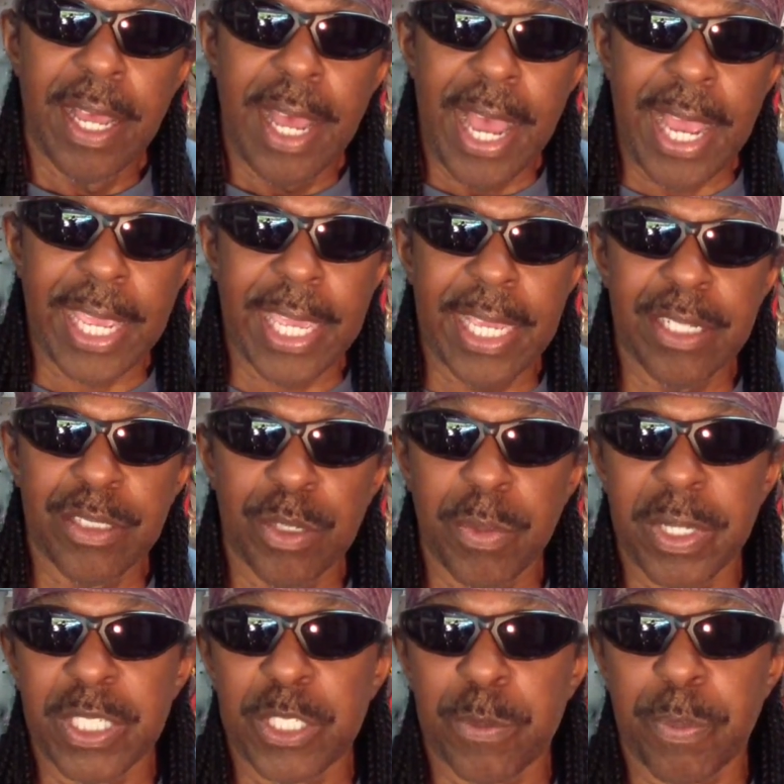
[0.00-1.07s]
I can't too
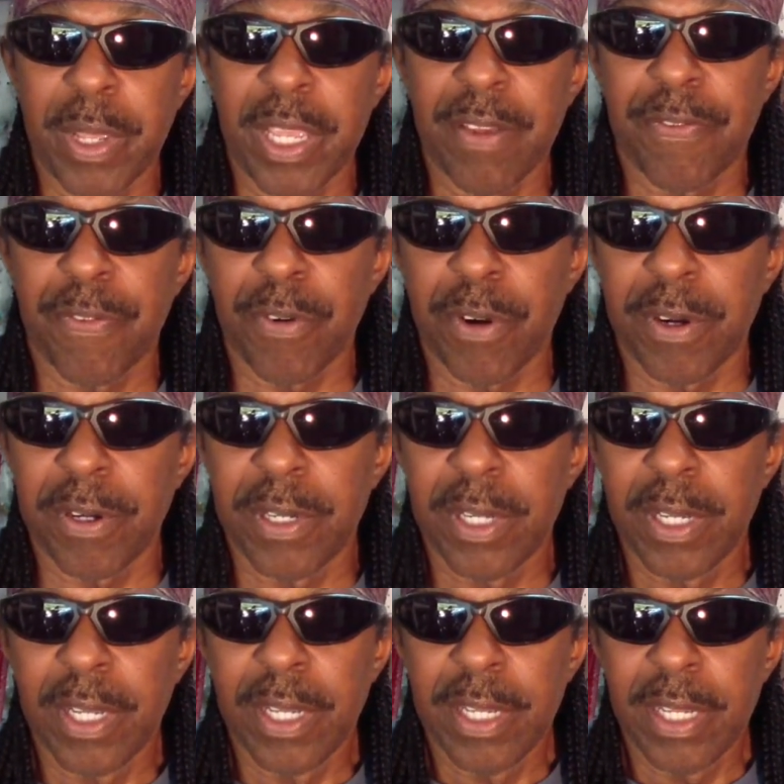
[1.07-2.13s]
much speak for
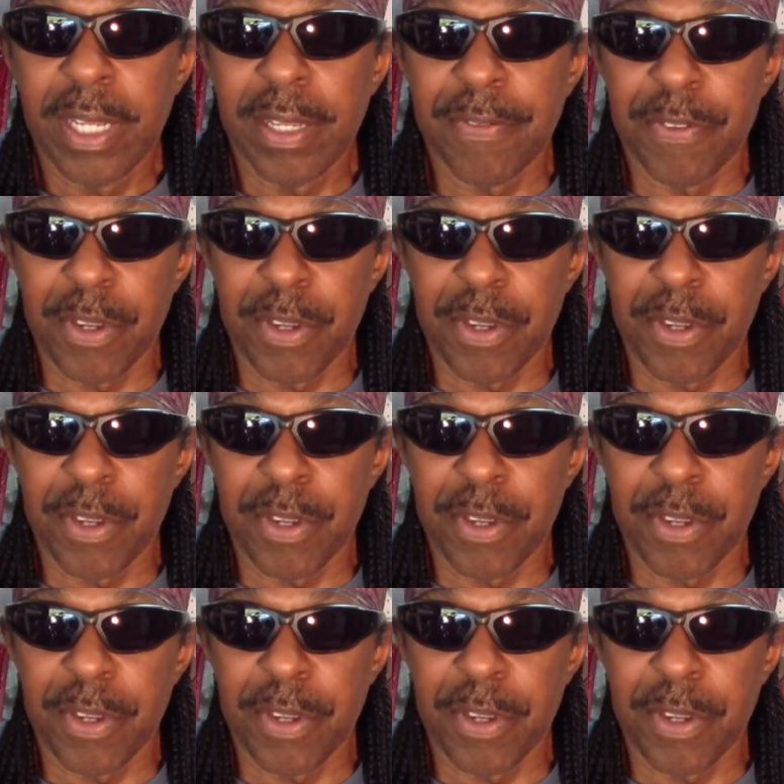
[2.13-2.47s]
if